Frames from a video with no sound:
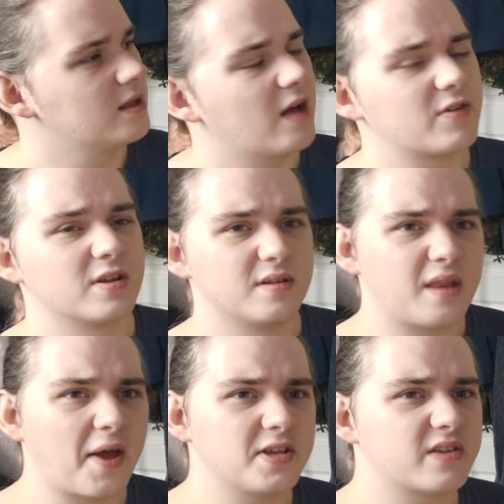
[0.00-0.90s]
Other
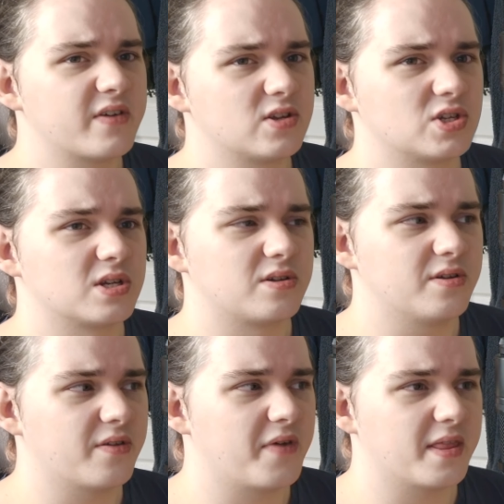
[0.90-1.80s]
nice features
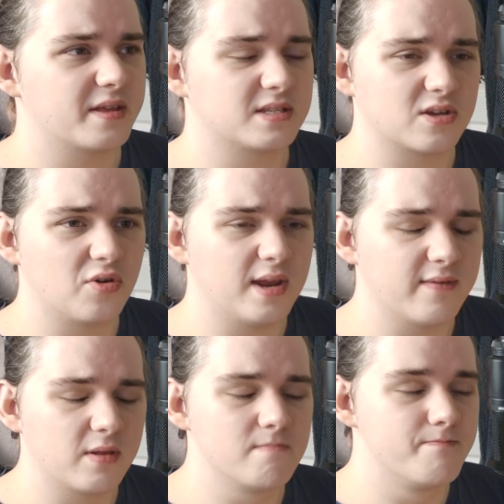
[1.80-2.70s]
include the fact that it's got an
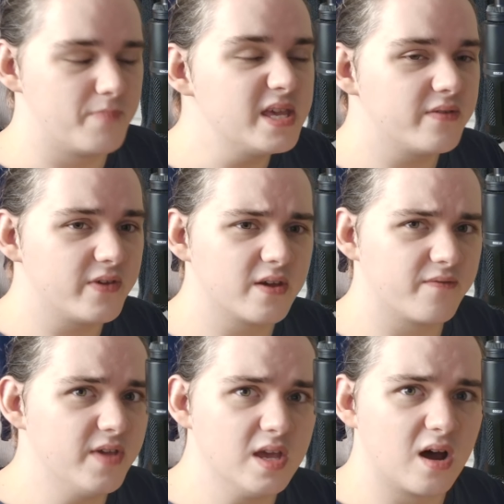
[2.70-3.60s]
even beefier
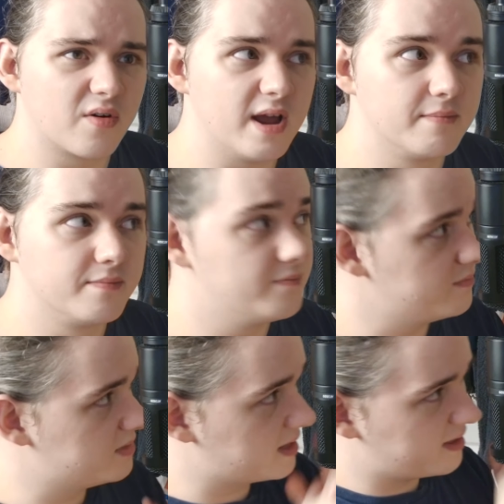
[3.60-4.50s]
VRM
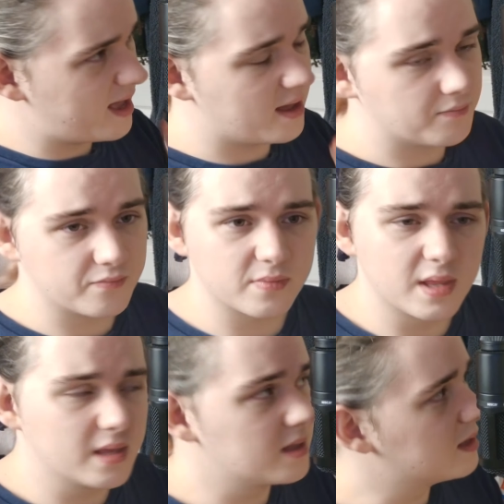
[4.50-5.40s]
than that.
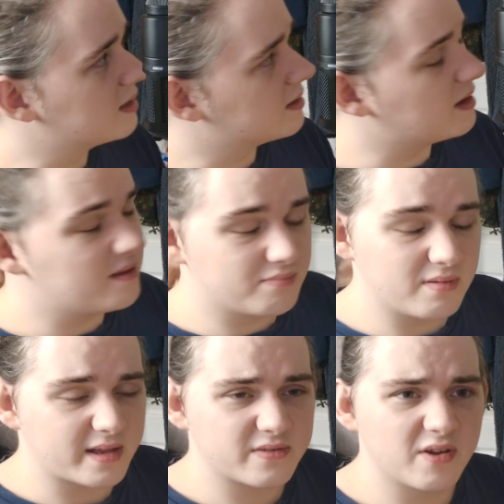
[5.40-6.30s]
The
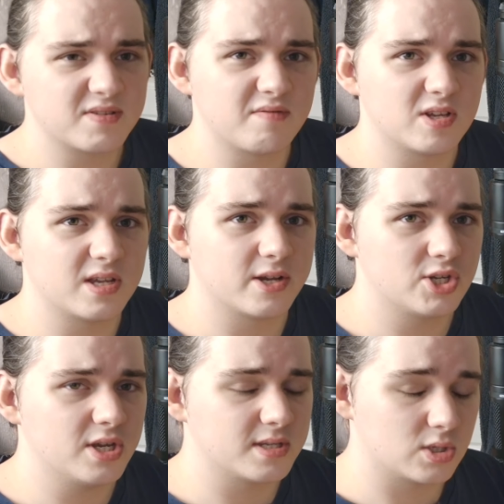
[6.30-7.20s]
X570
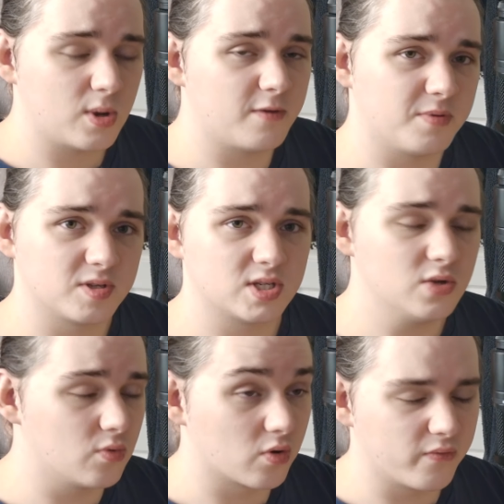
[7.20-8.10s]
Taichi is a
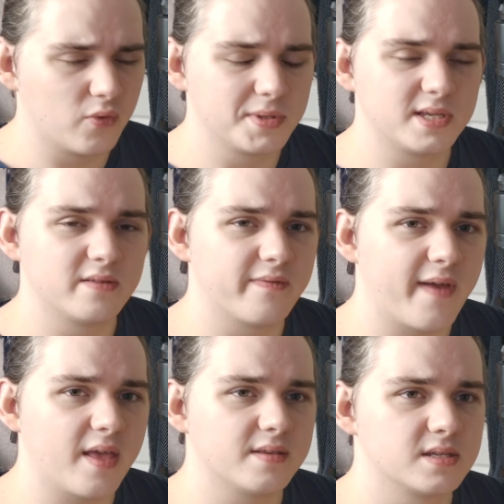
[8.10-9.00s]
12+2 or a
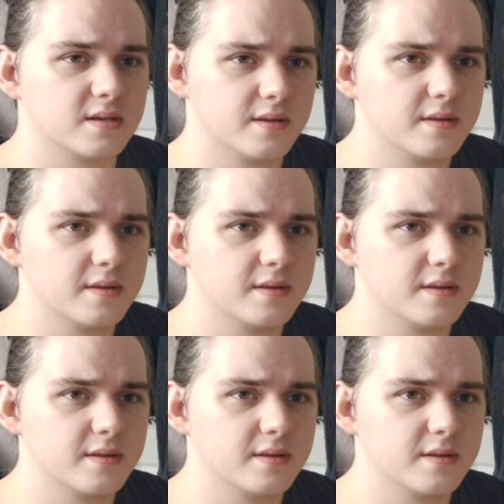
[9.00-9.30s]
14-phase